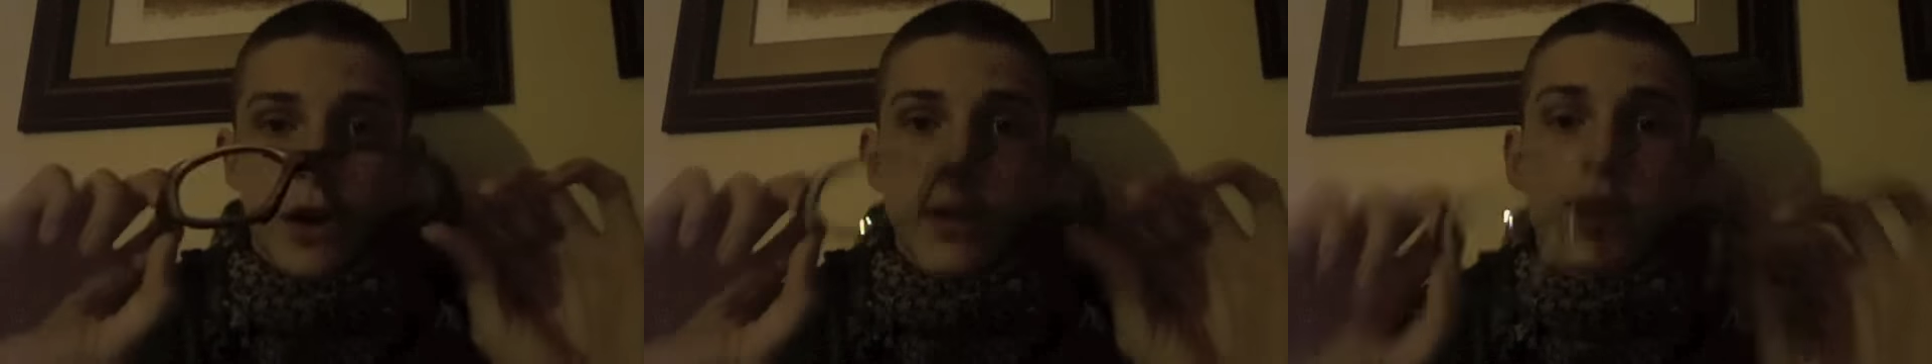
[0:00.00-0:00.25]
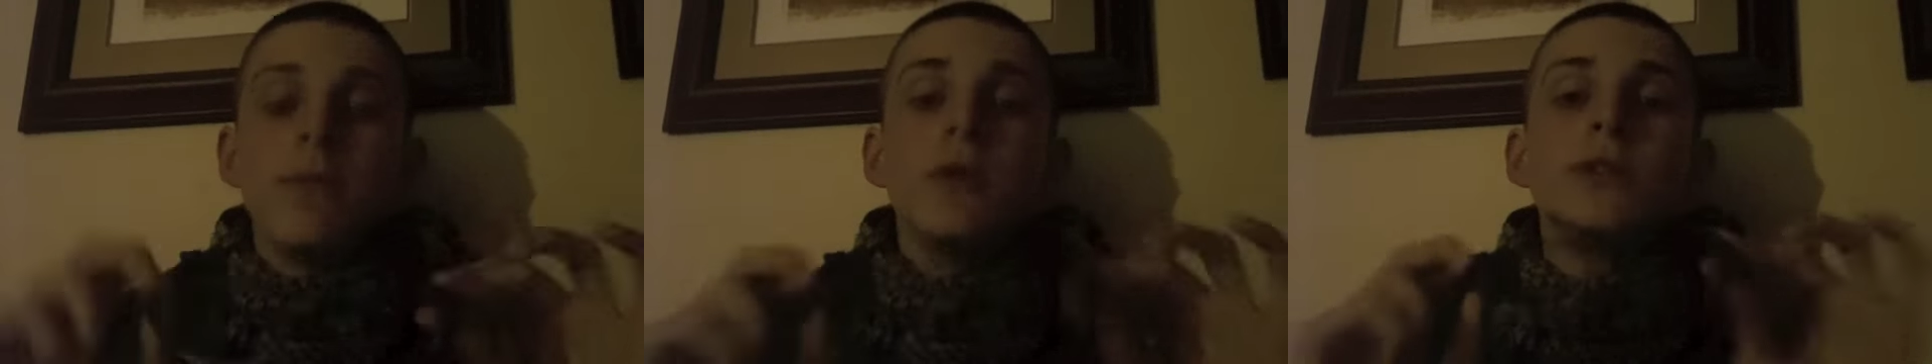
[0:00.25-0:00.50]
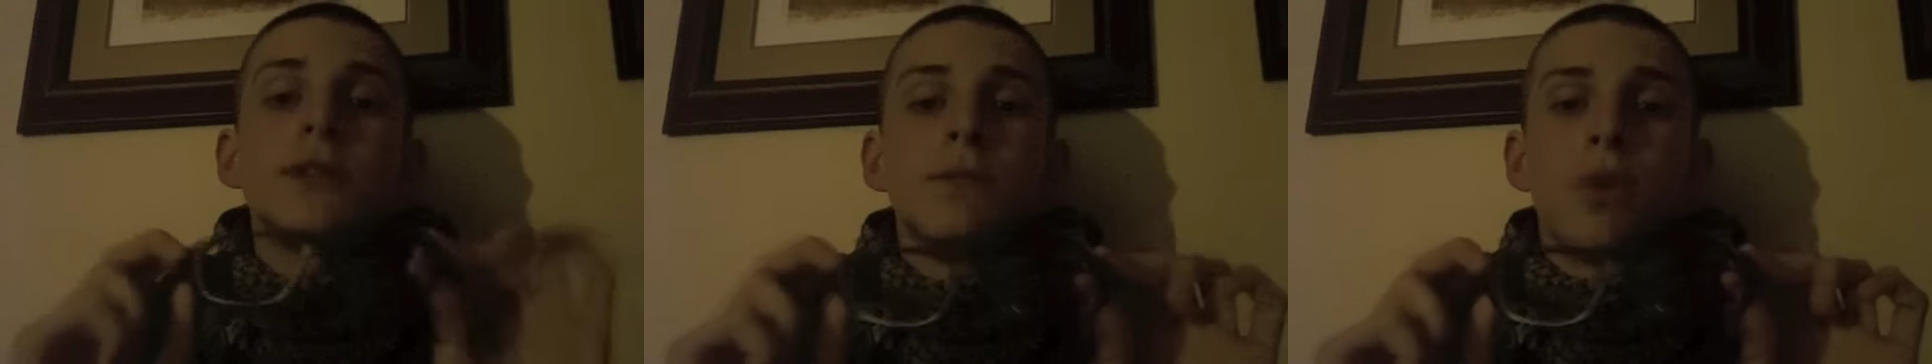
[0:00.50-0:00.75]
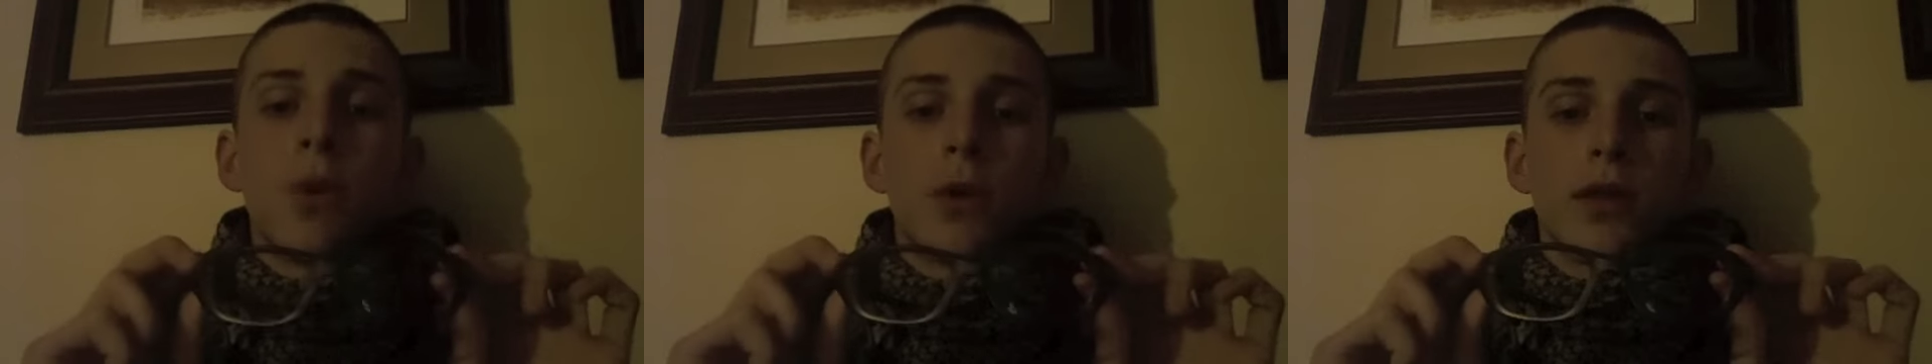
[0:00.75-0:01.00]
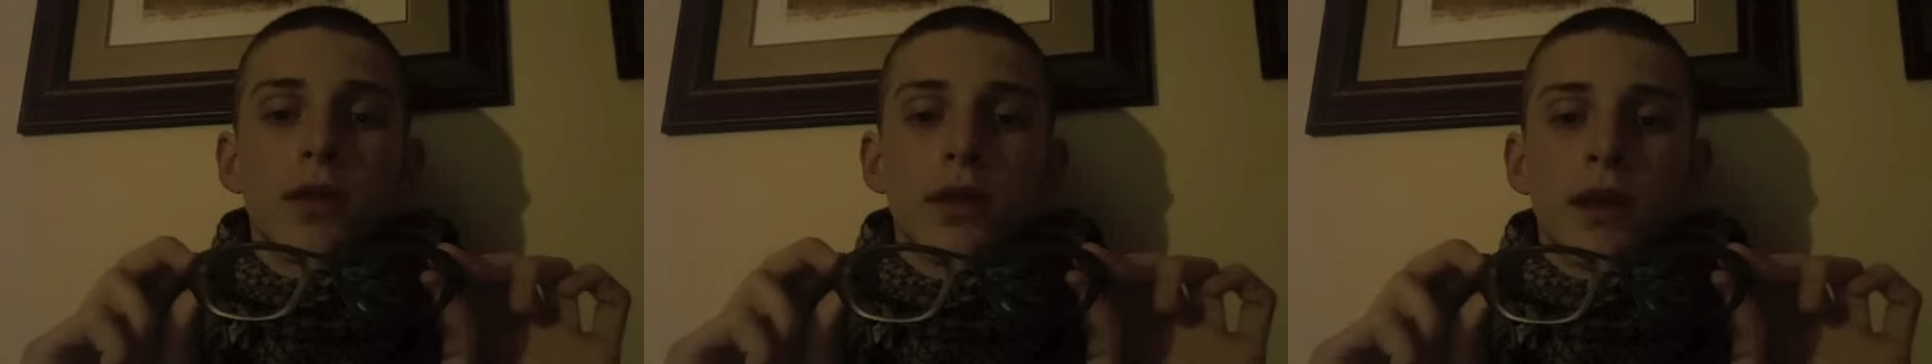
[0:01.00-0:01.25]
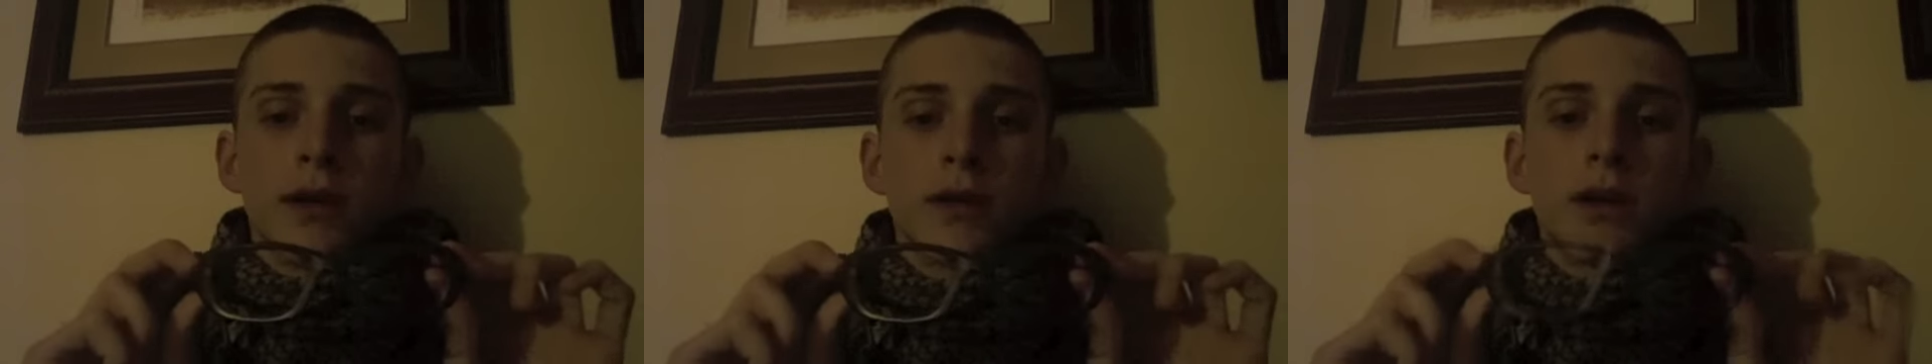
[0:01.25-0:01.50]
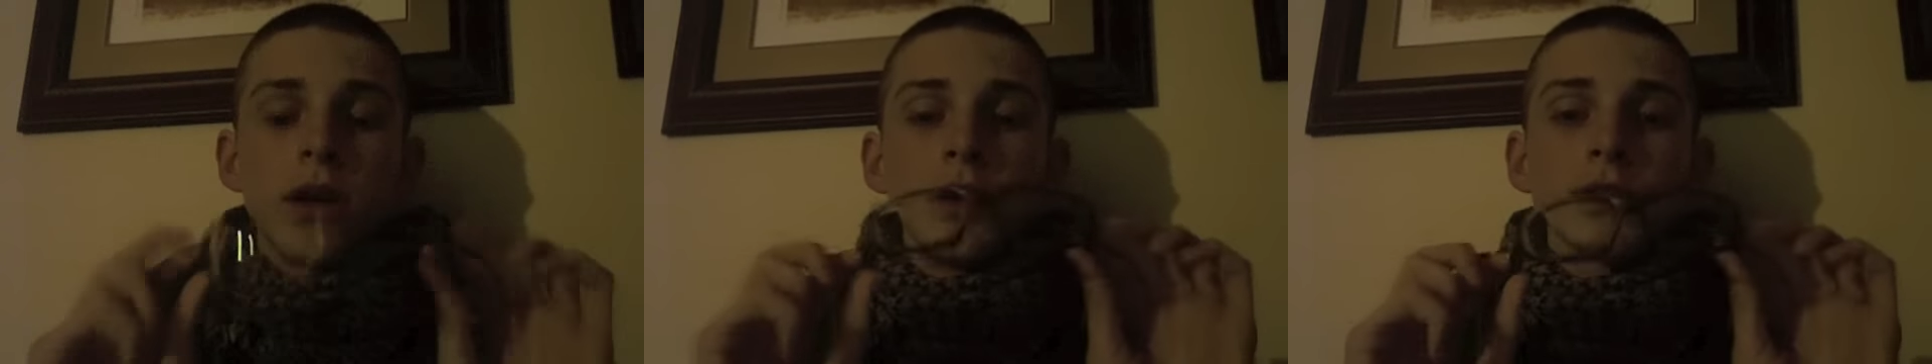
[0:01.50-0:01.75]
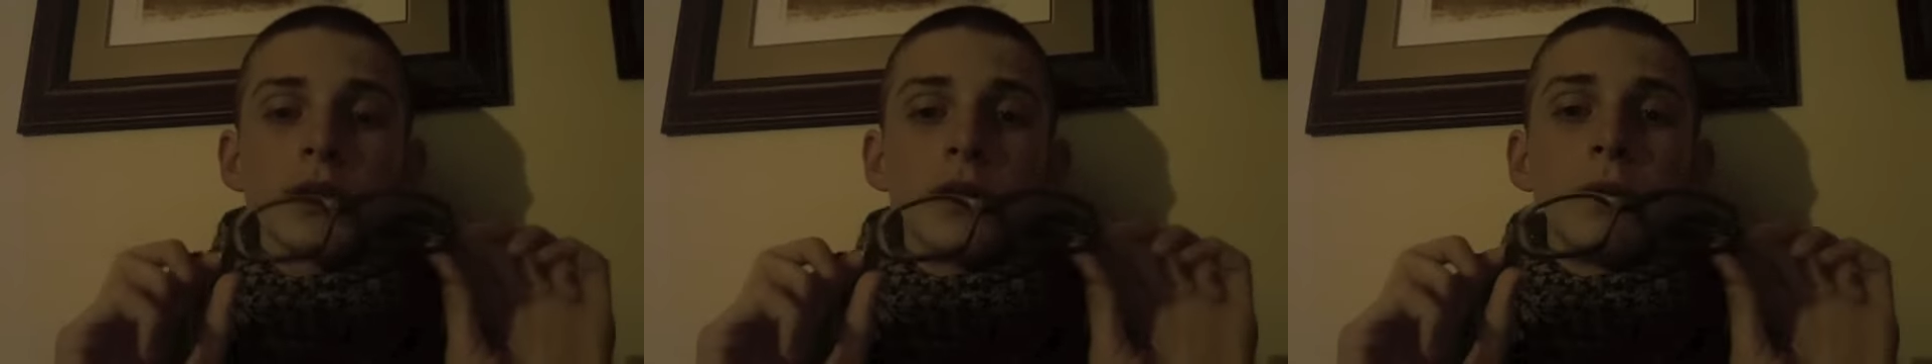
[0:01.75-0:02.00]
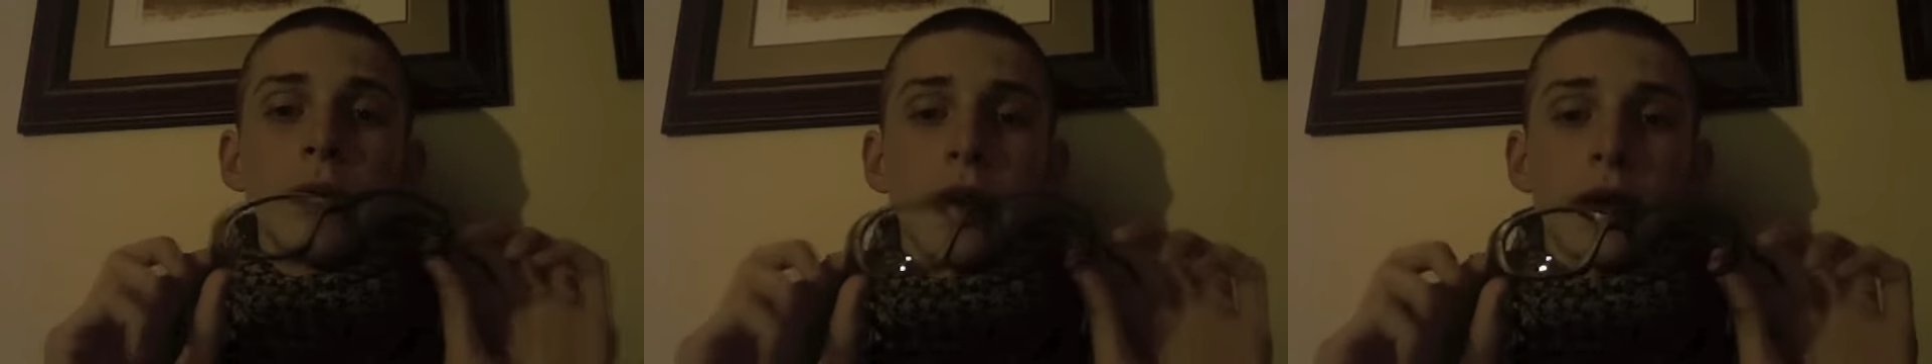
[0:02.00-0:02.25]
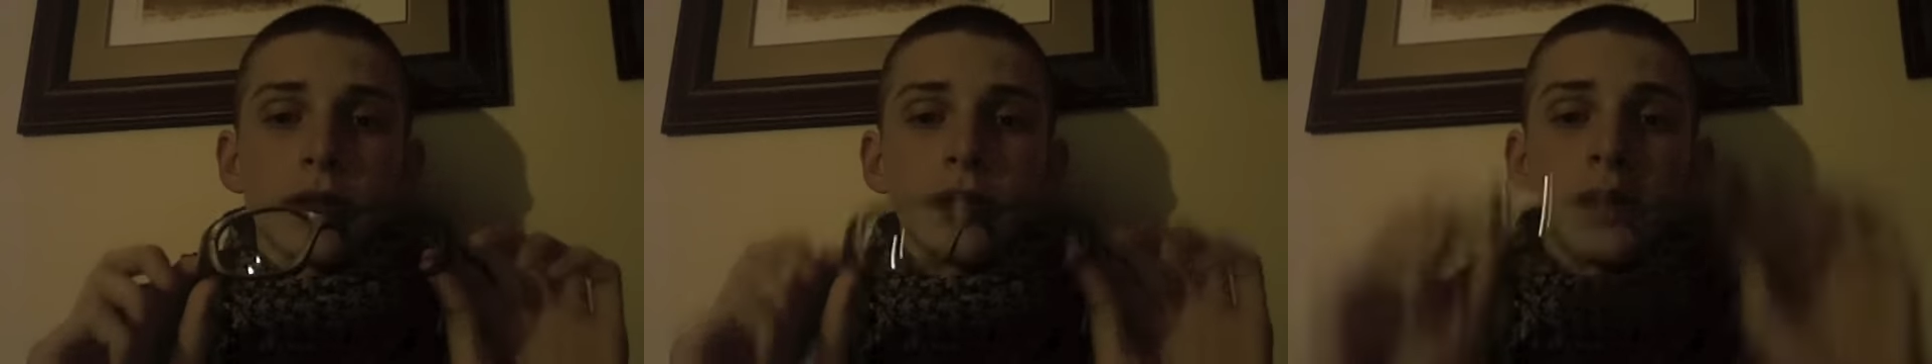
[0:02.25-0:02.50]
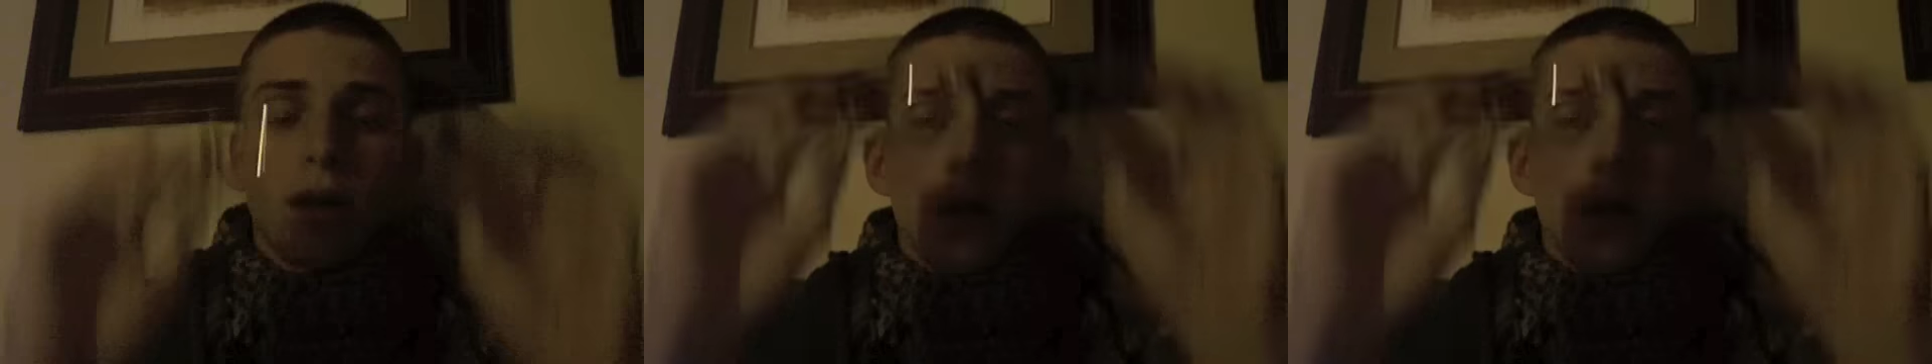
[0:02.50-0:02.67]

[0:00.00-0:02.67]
are the most important things. So parents,